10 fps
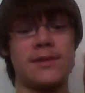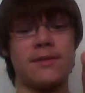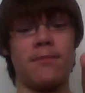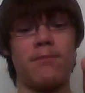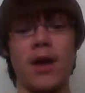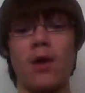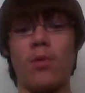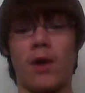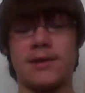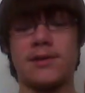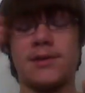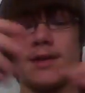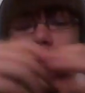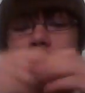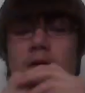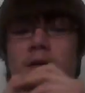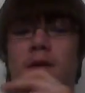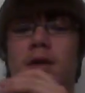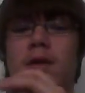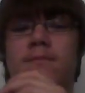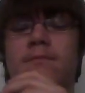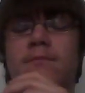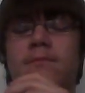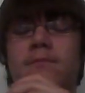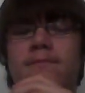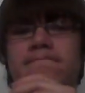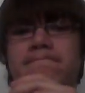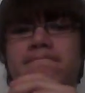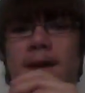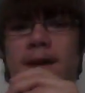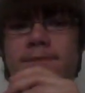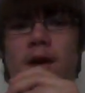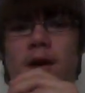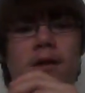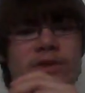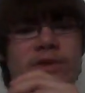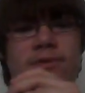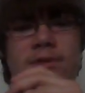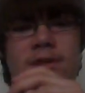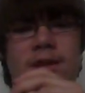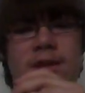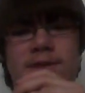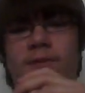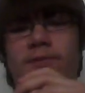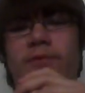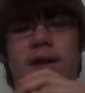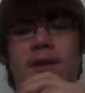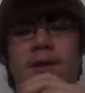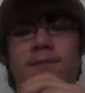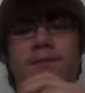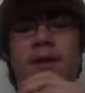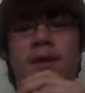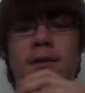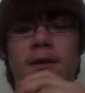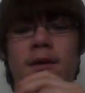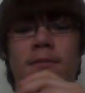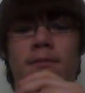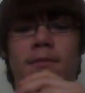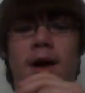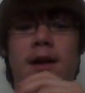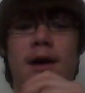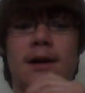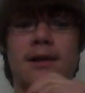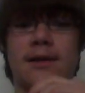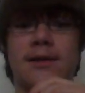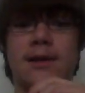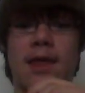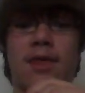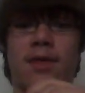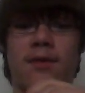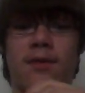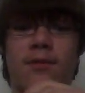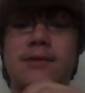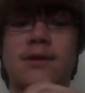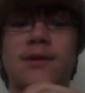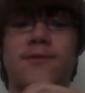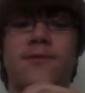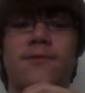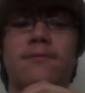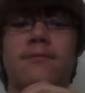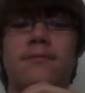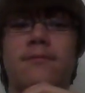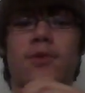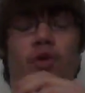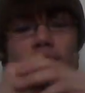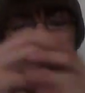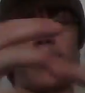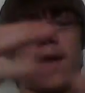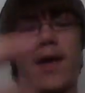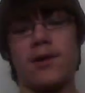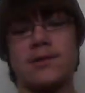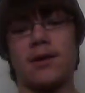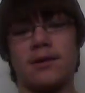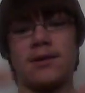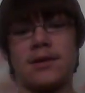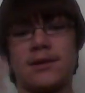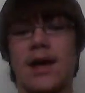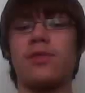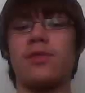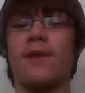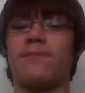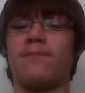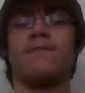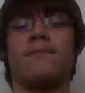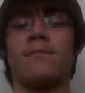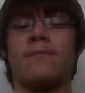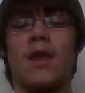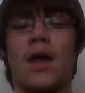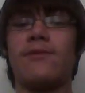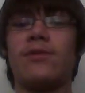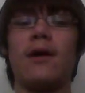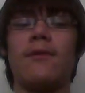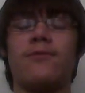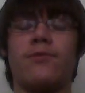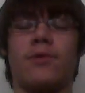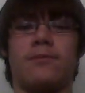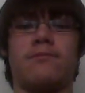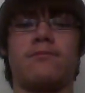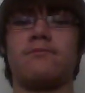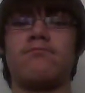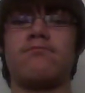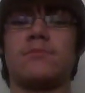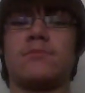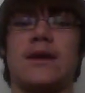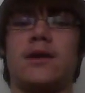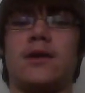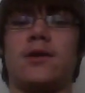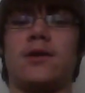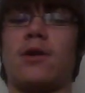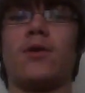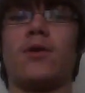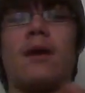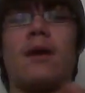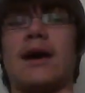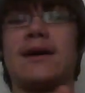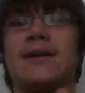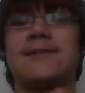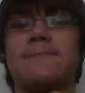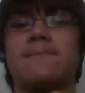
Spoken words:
some bigger ones, say, I'm sorry if this one touches home for anybody, but the death of a relative or a parent, the death of a loved one, say your grandpa or grandma dies.